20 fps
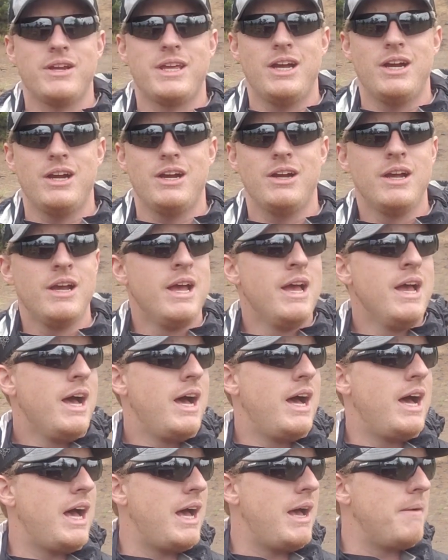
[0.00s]
here.
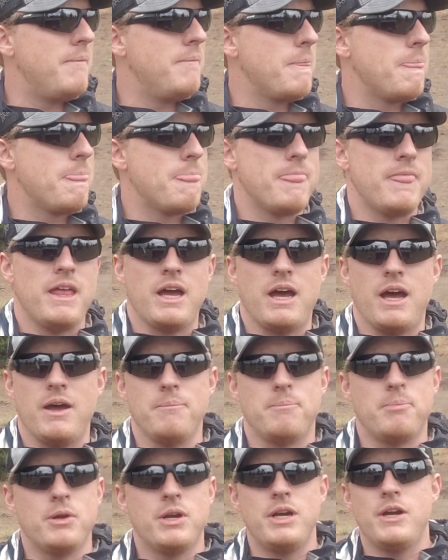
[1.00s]
I
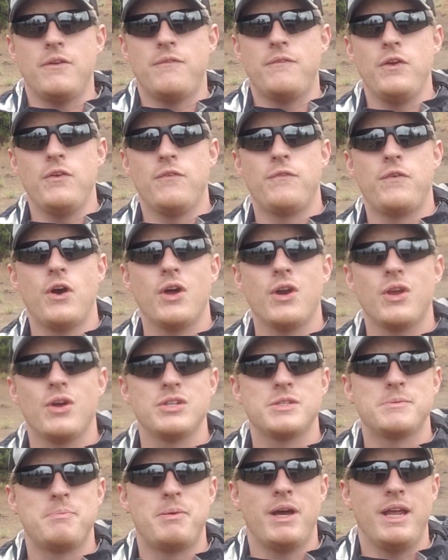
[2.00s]
put in a few
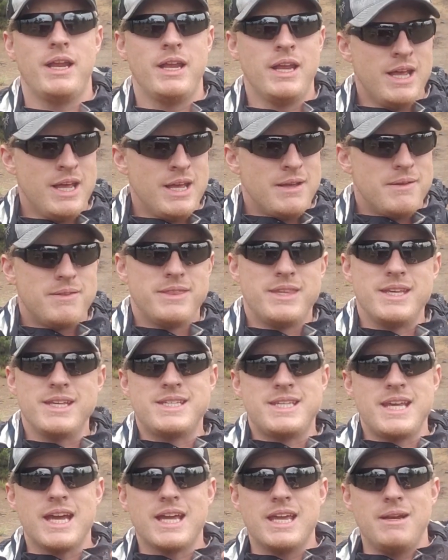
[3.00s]
photos, but the
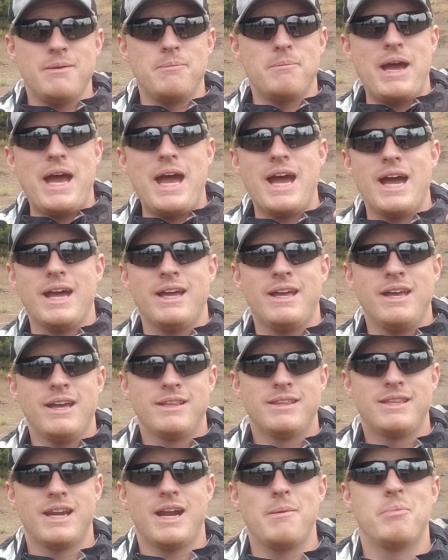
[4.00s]
second bag
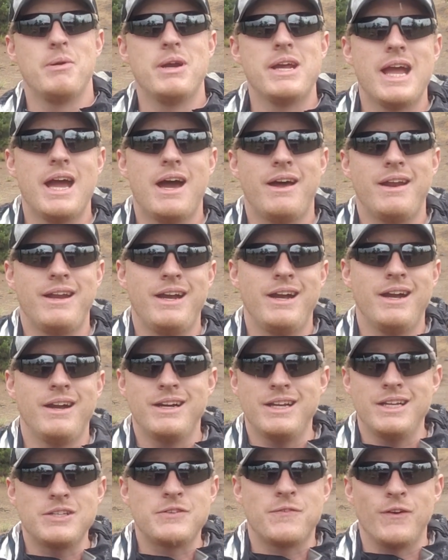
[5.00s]
that I bring out here
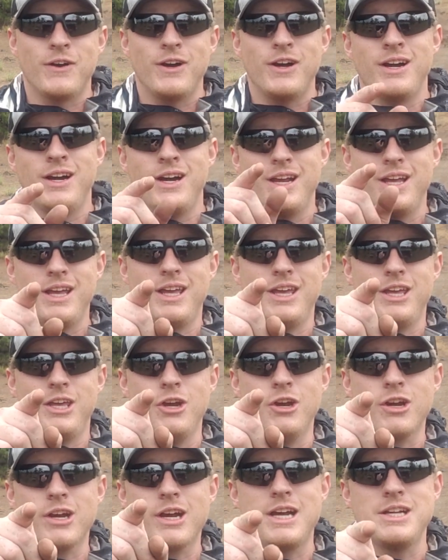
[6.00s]
is for
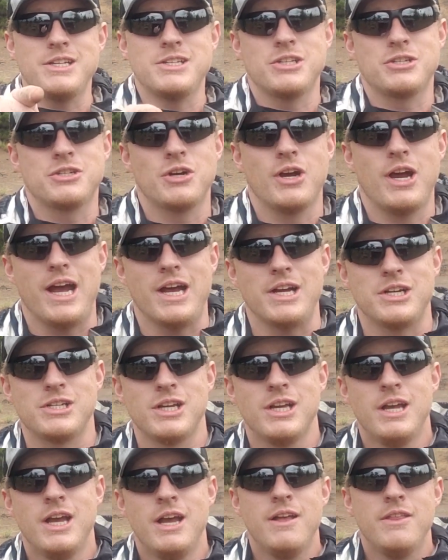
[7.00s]
your guys' trash.
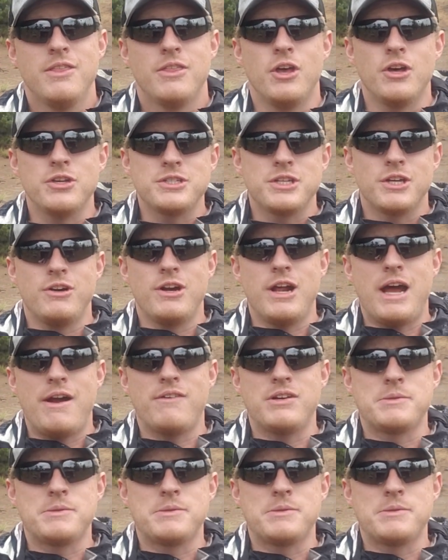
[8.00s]
Those that are not